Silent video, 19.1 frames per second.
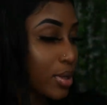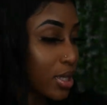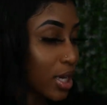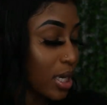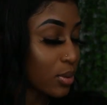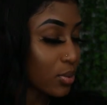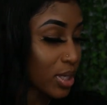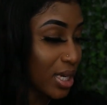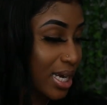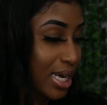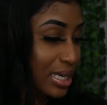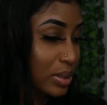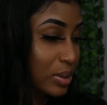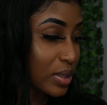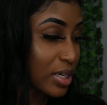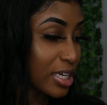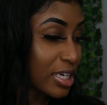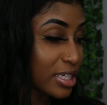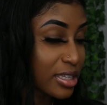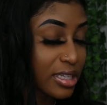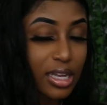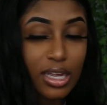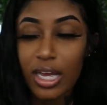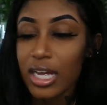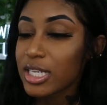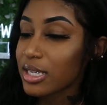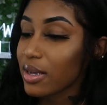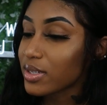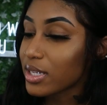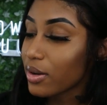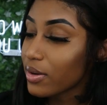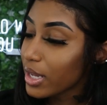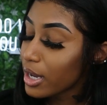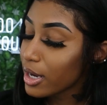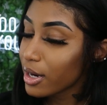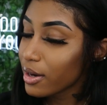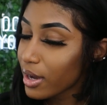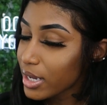But the other one I had on, so I was like, oh
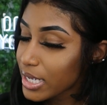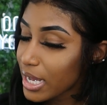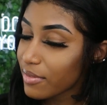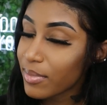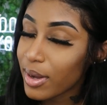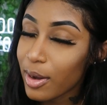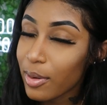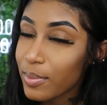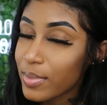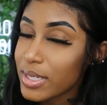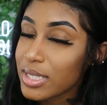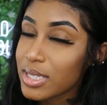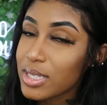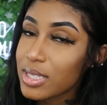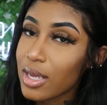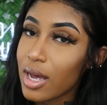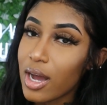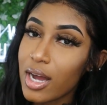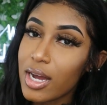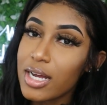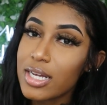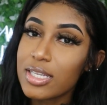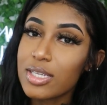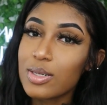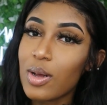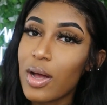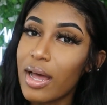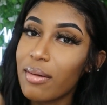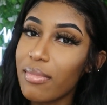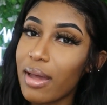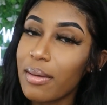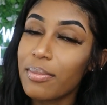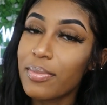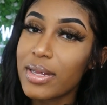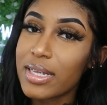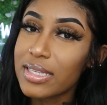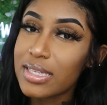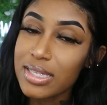yeah, I have my own business cards. You know, I have
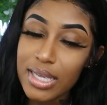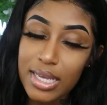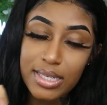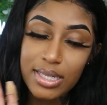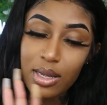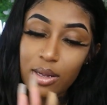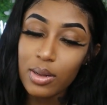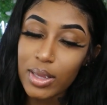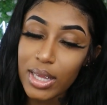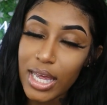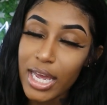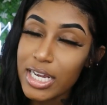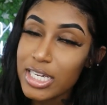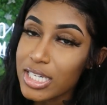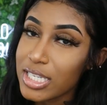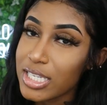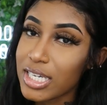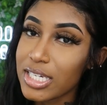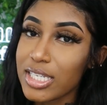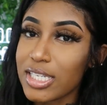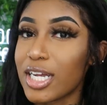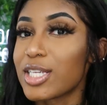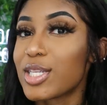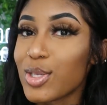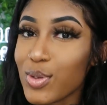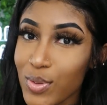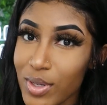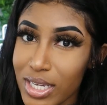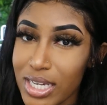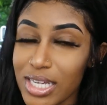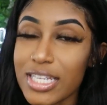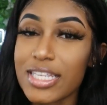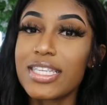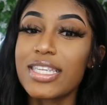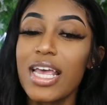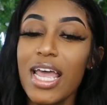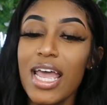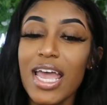my business. I sell lashes and
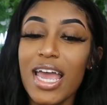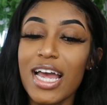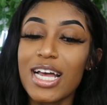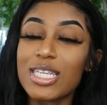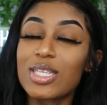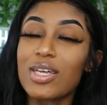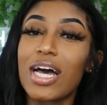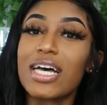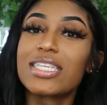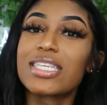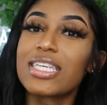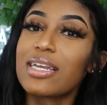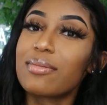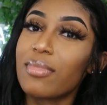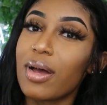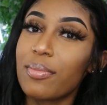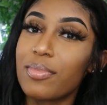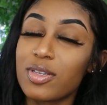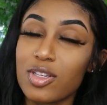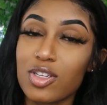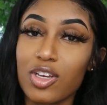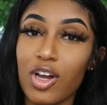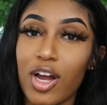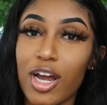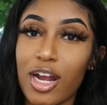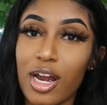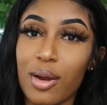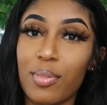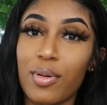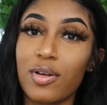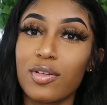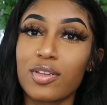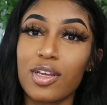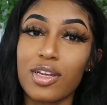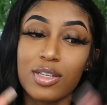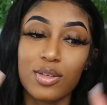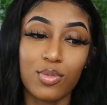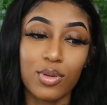accessories. And so I slid my business card in her
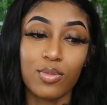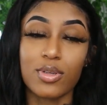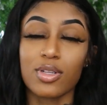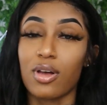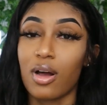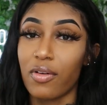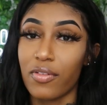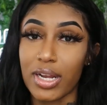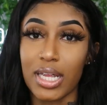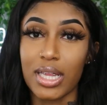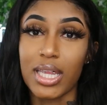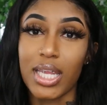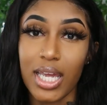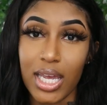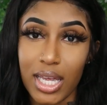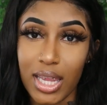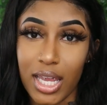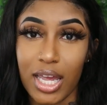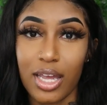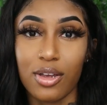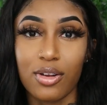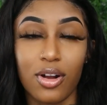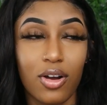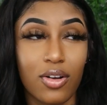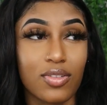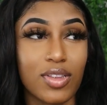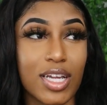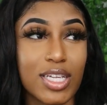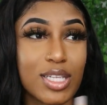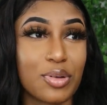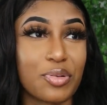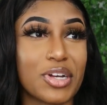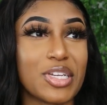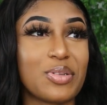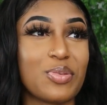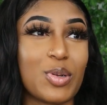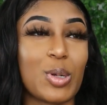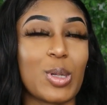purse because we was already lit. Like, you know, that's the
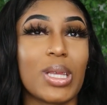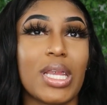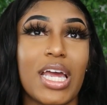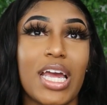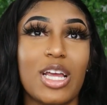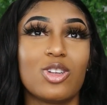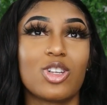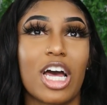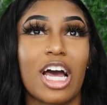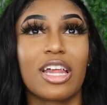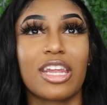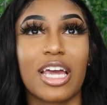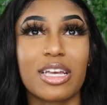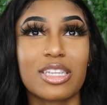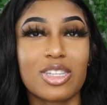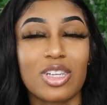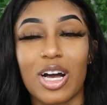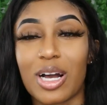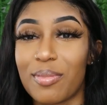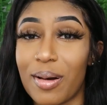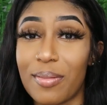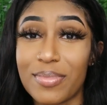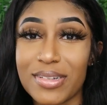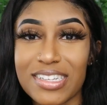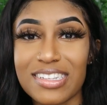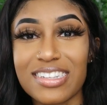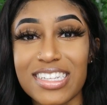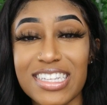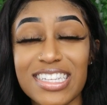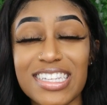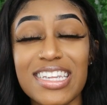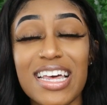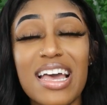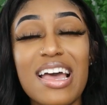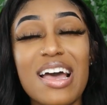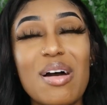risk when you're lit and you're trying to like talk about business.